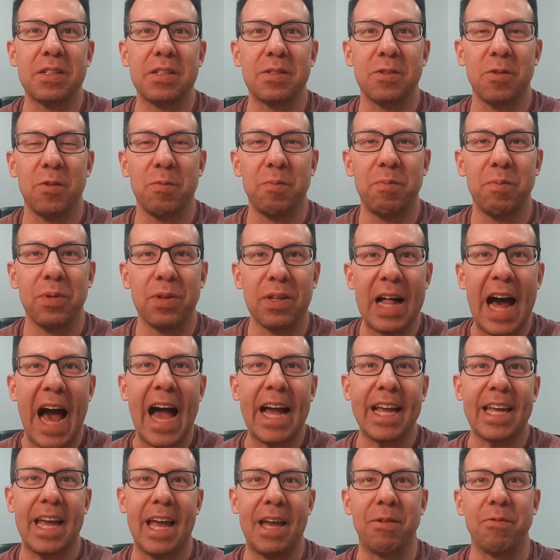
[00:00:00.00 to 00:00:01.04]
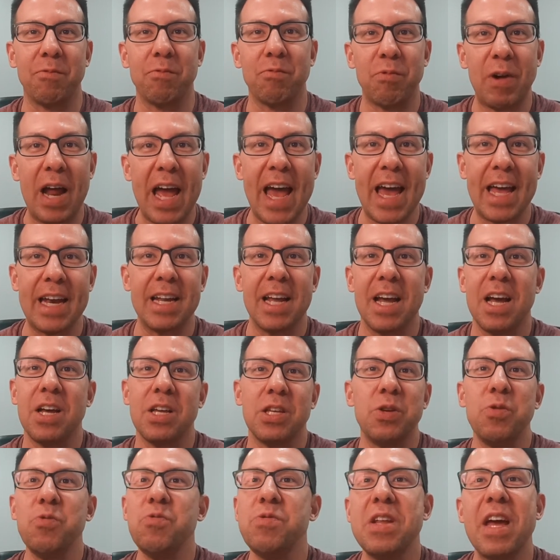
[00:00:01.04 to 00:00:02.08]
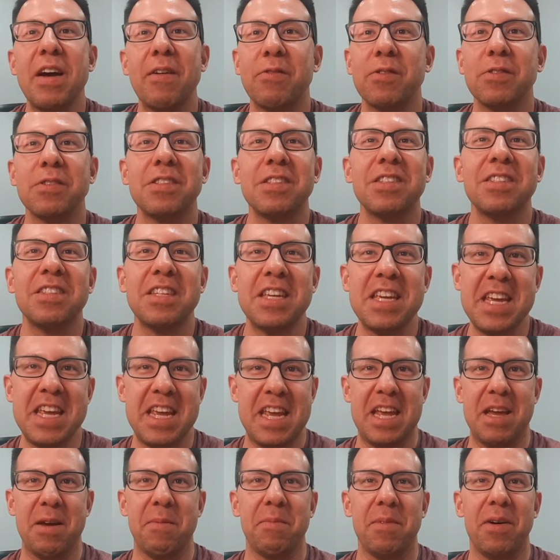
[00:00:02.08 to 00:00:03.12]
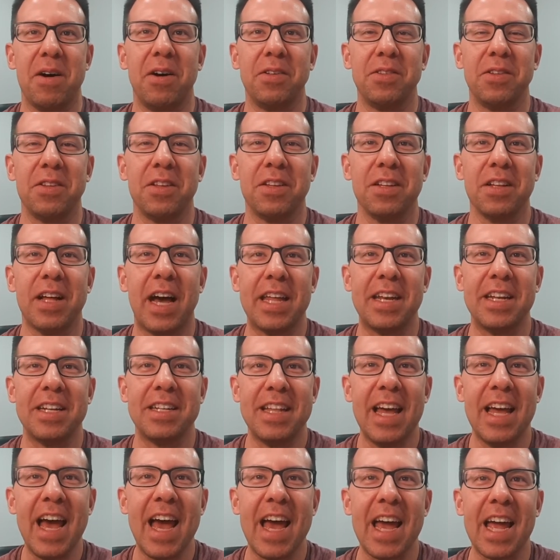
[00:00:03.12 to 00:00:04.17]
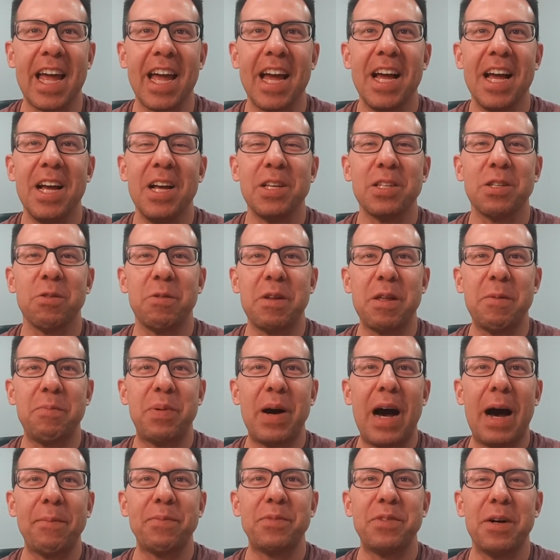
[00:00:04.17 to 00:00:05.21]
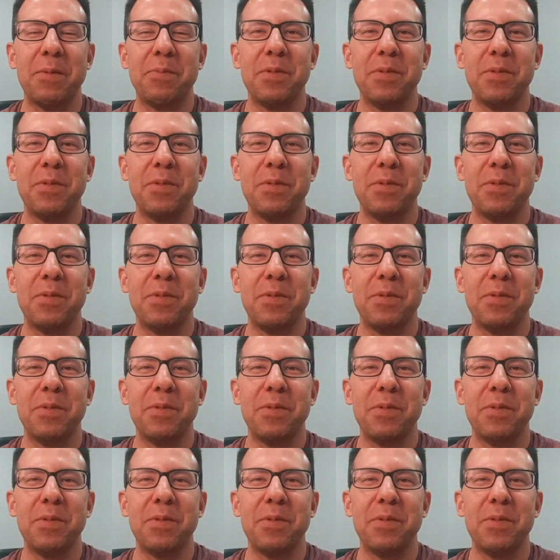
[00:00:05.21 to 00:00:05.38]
is so black so and red. Yeah, yeah, yeah. You never see him under the light of day. So when he popped